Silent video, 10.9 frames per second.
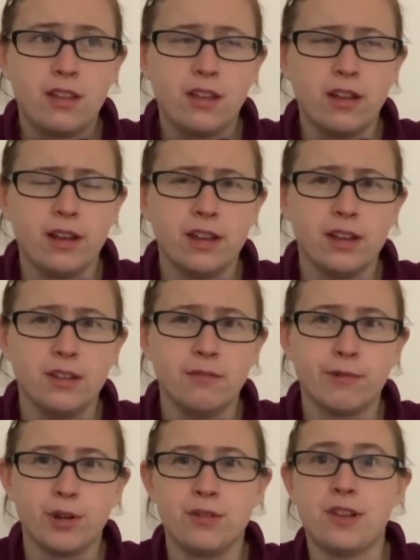and
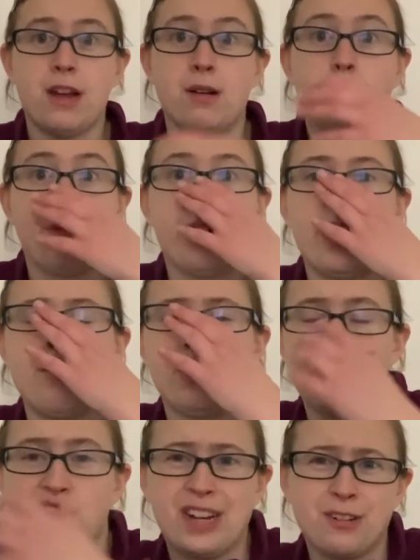wanting to update my
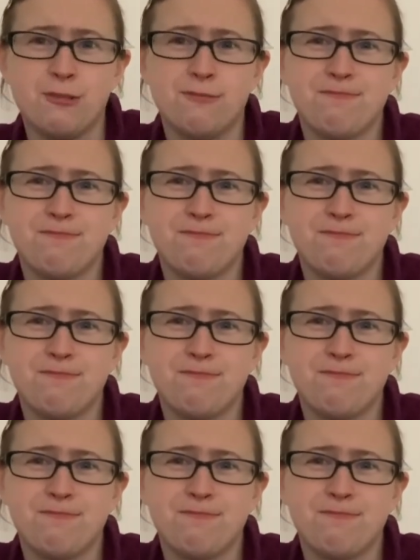channel,